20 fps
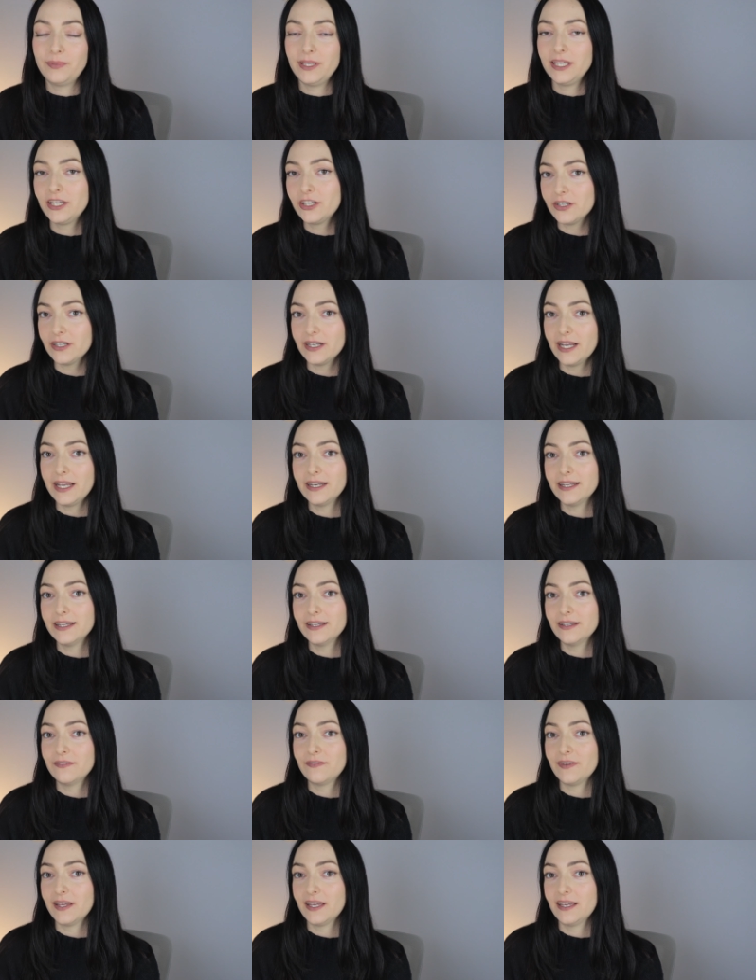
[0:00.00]
be
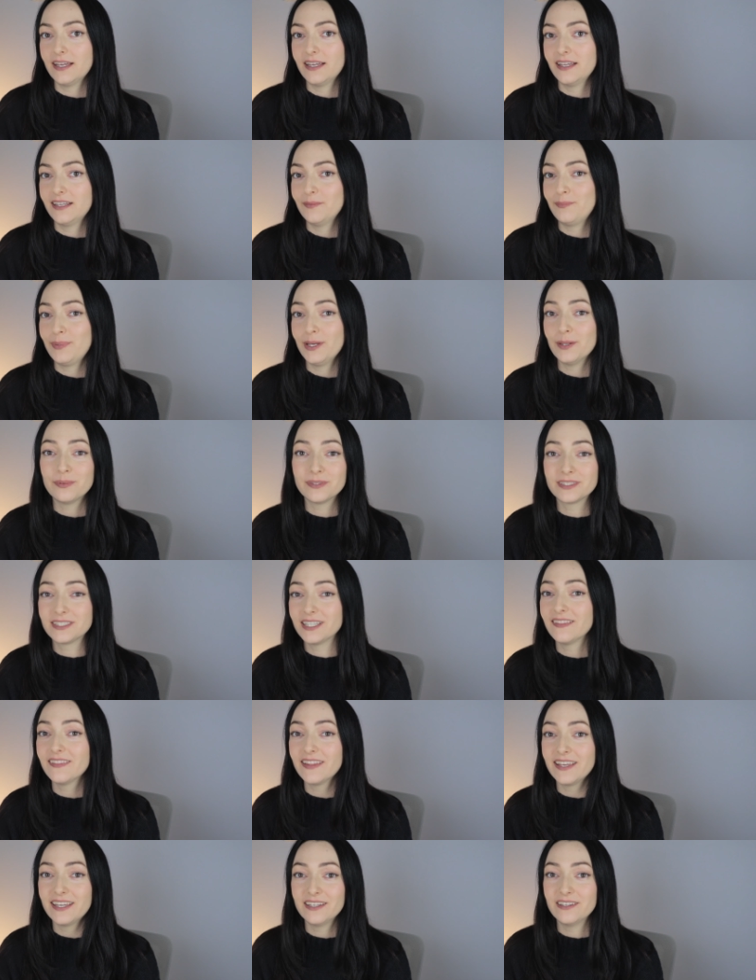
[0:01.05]
creative and be able
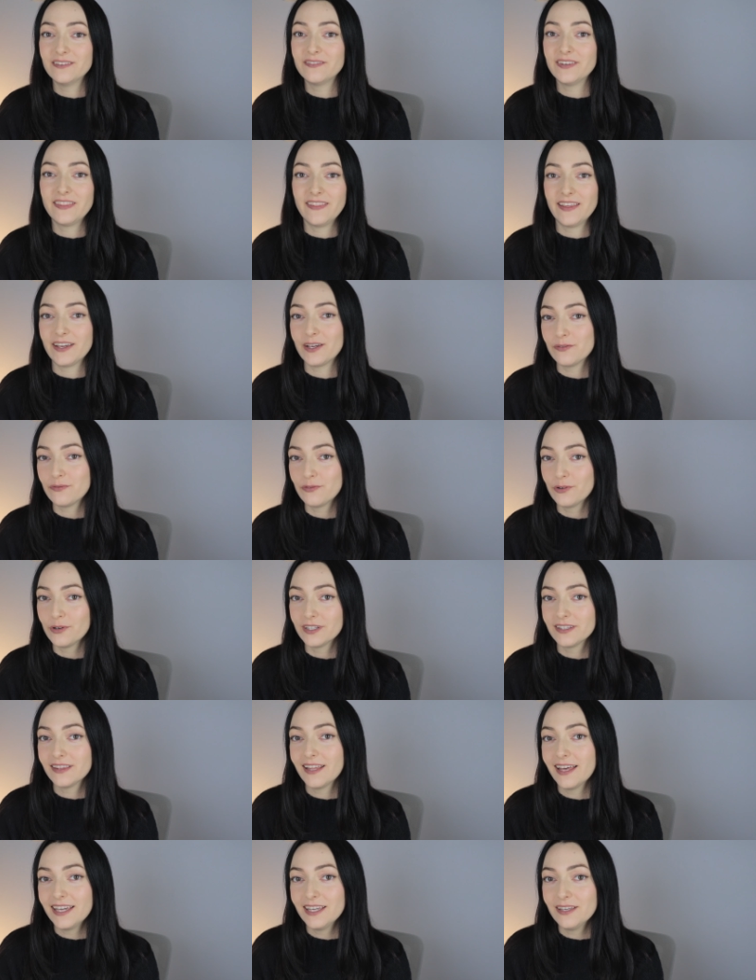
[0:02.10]
to live and like
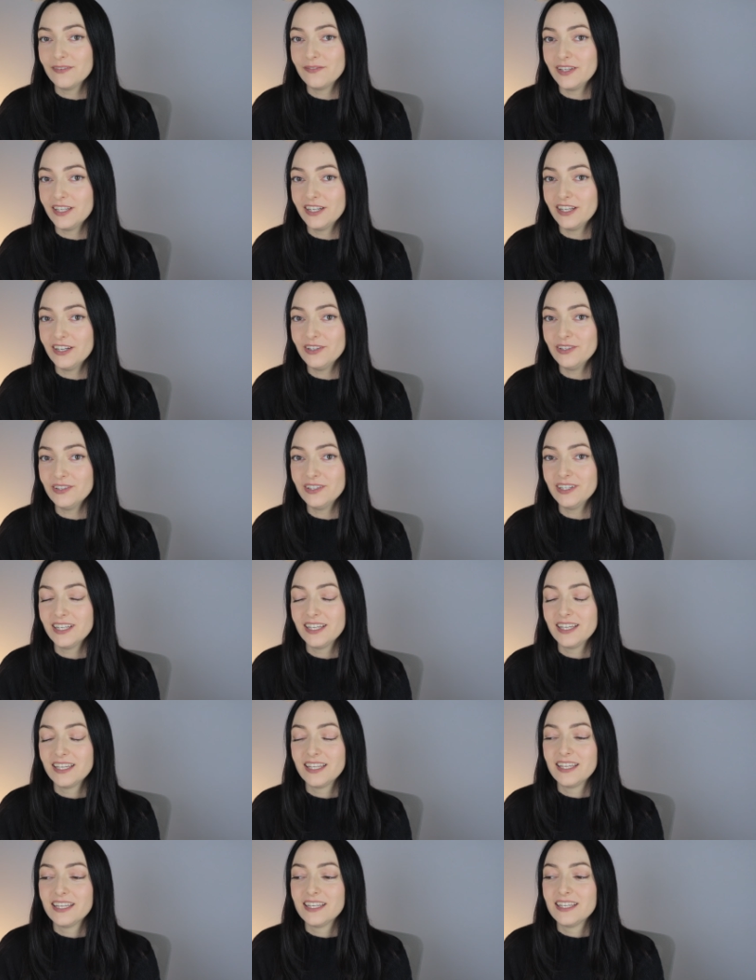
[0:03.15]
afford life, you know?
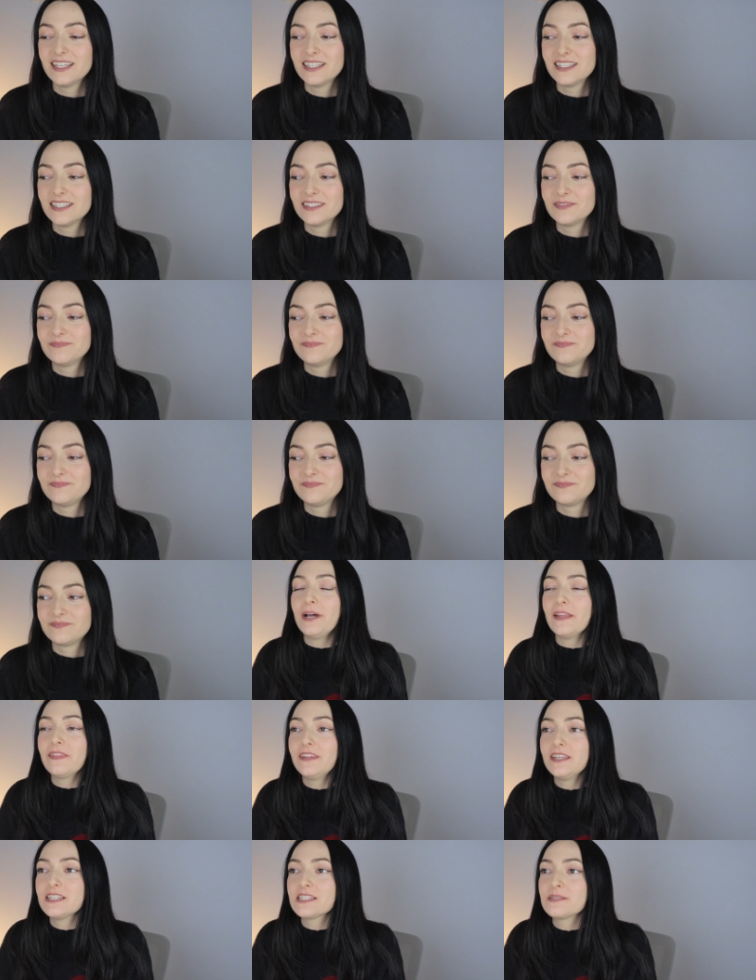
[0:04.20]
I've been thinking a lot
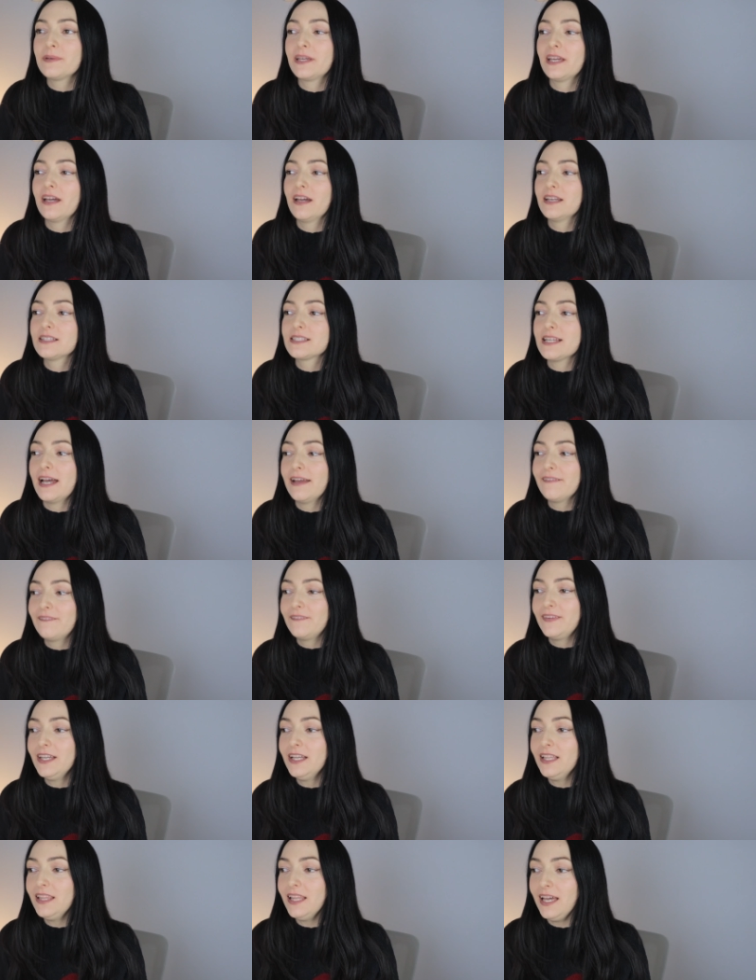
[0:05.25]
about this because I
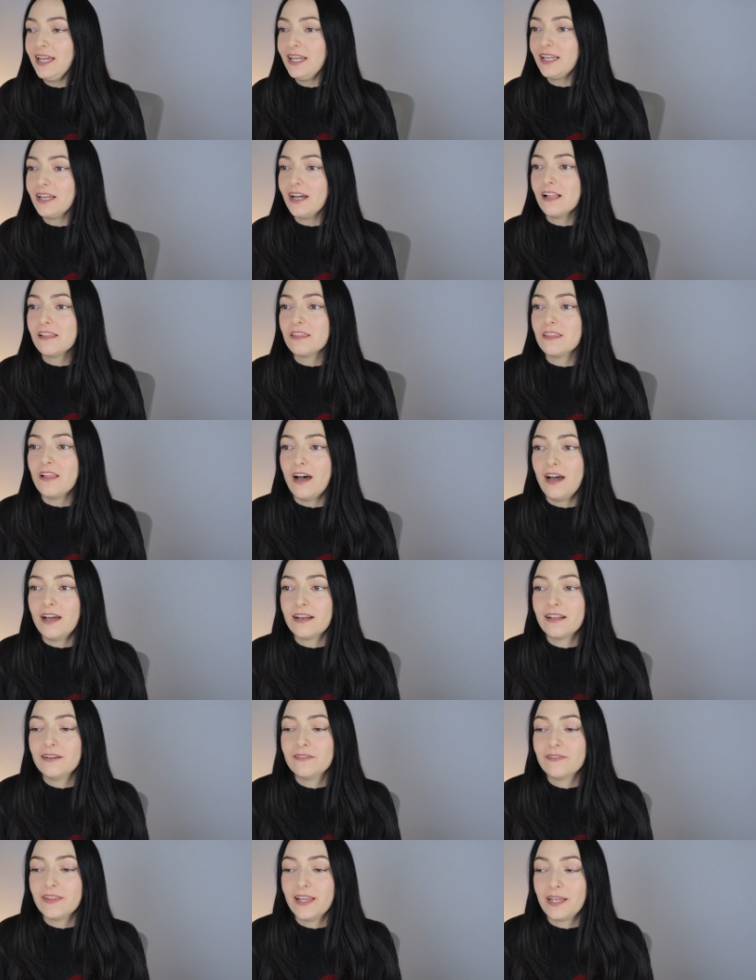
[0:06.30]
feel like a
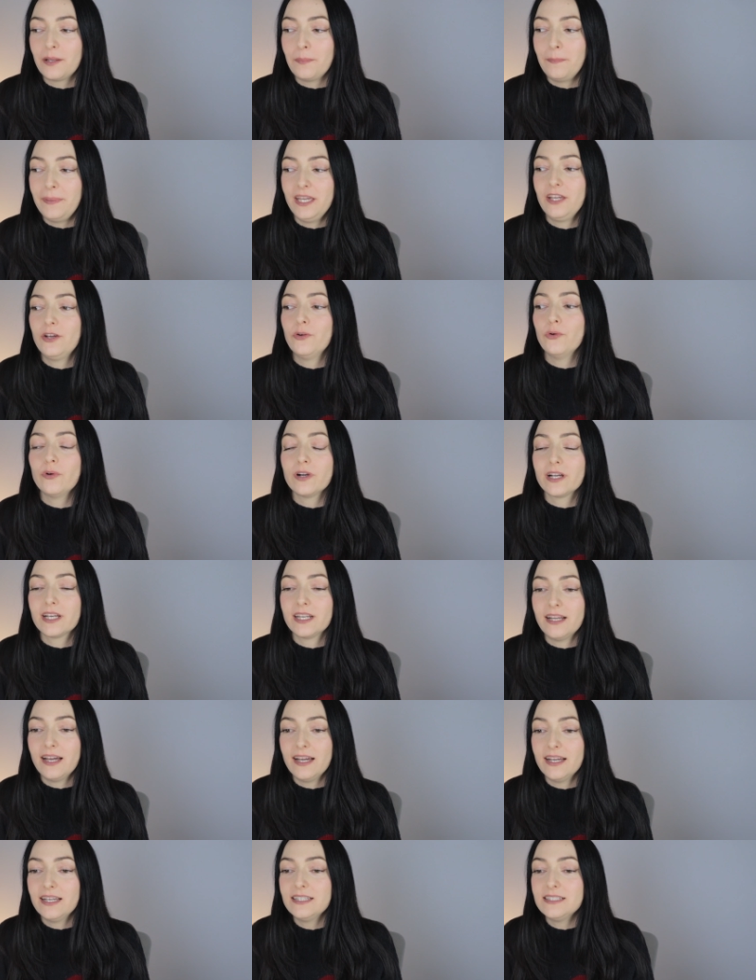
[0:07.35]
lot of like being
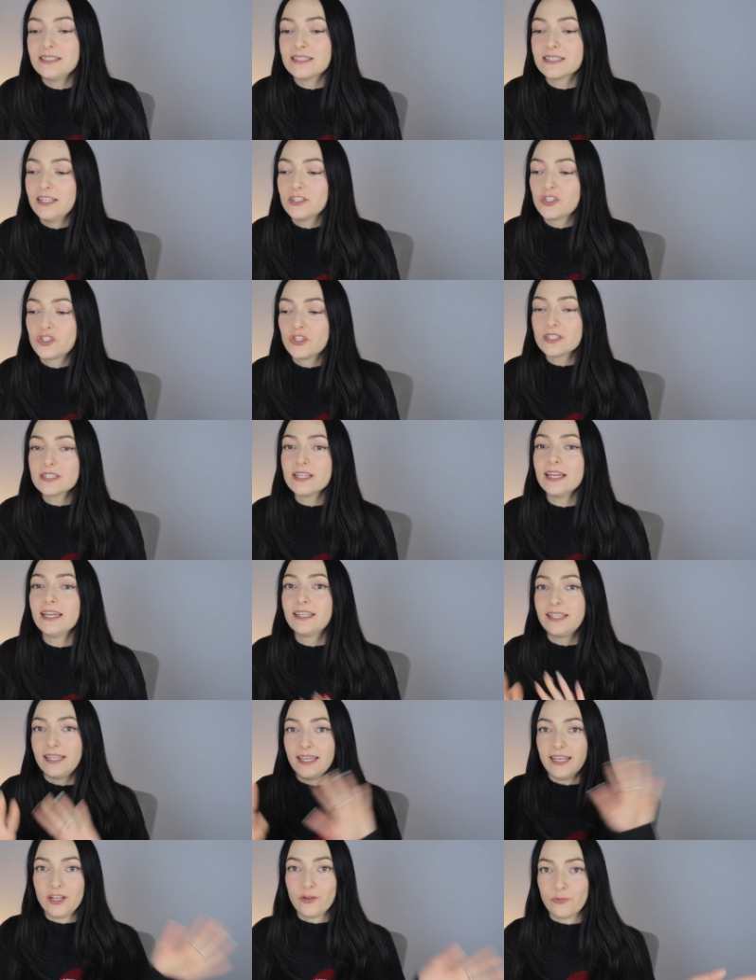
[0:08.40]
organized is just
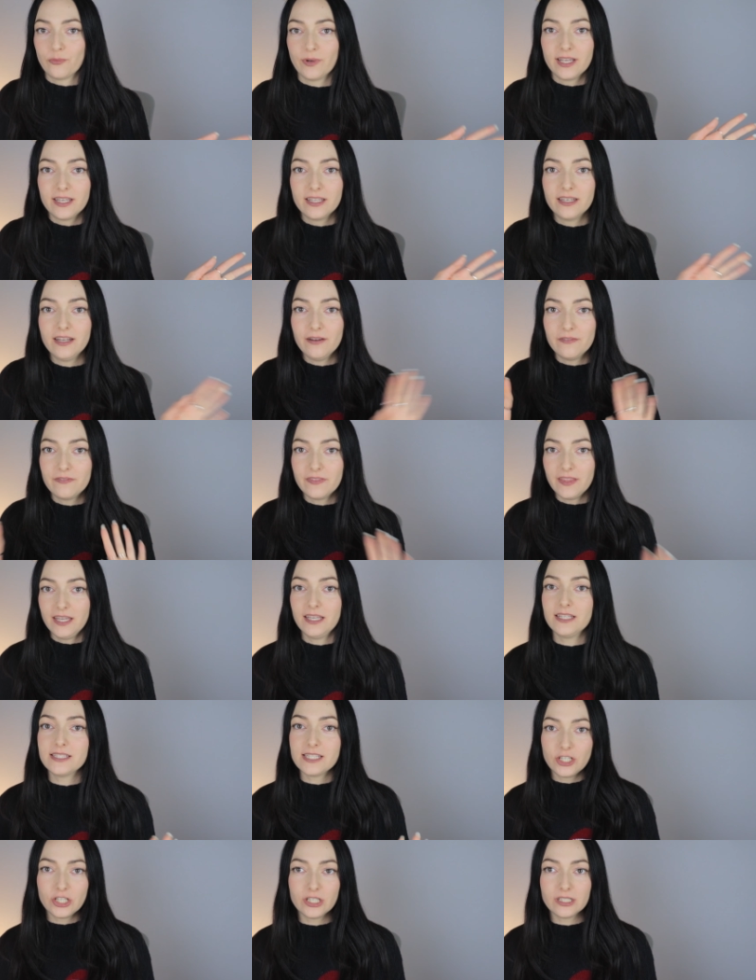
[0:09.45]
like getting rid of
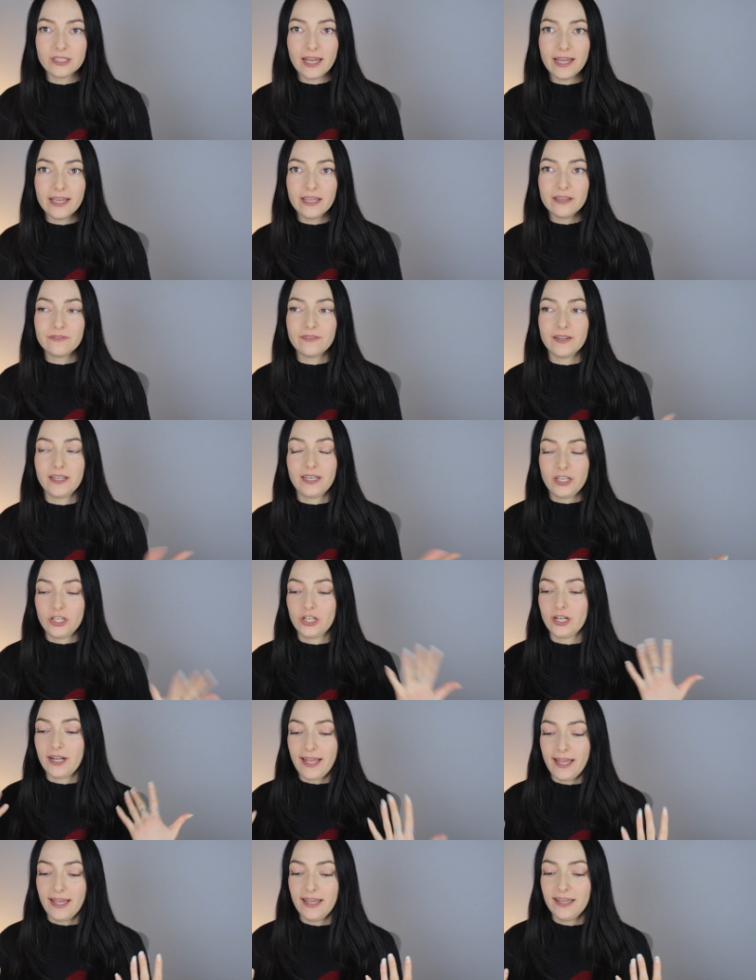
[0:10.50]
things in your life and in
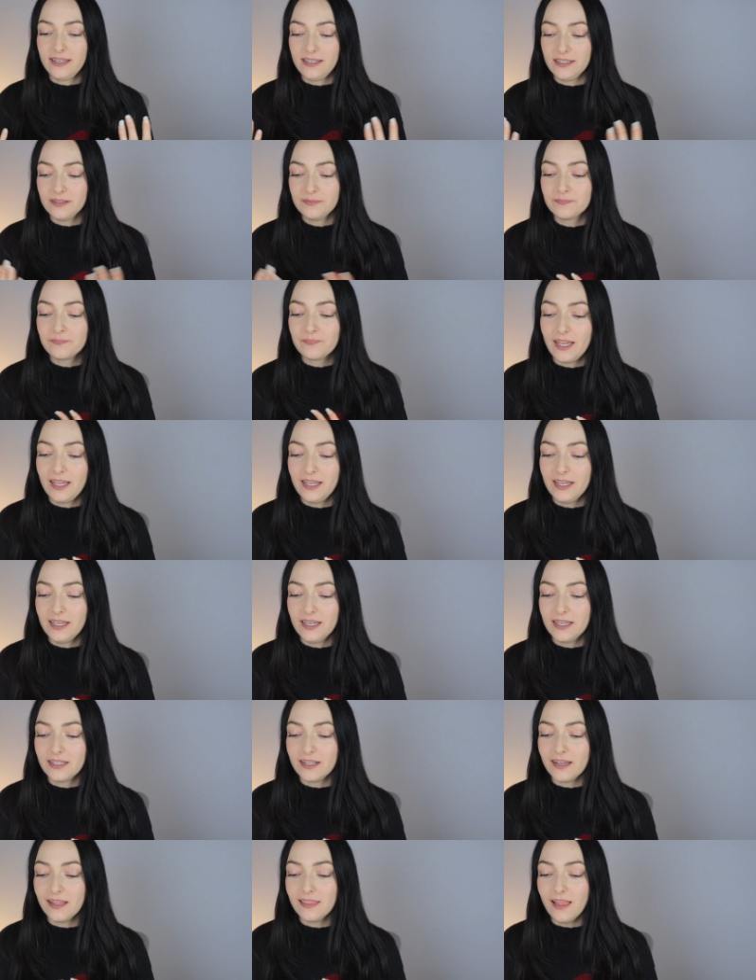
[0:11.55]
your head.
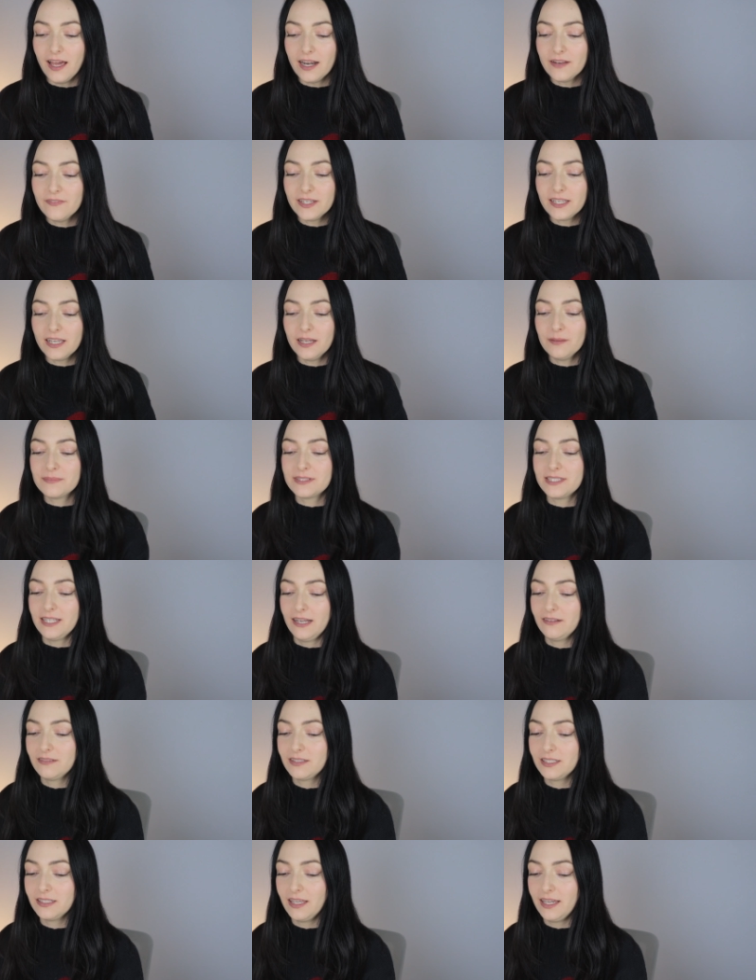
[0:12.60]
And a lot of it comes
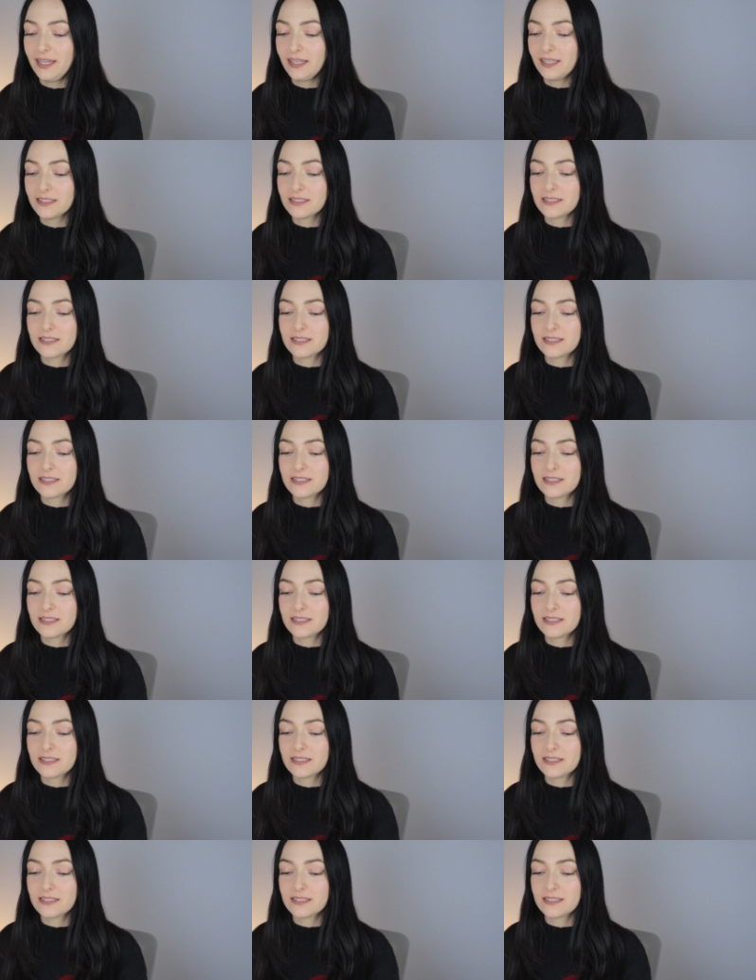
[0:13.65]
down to like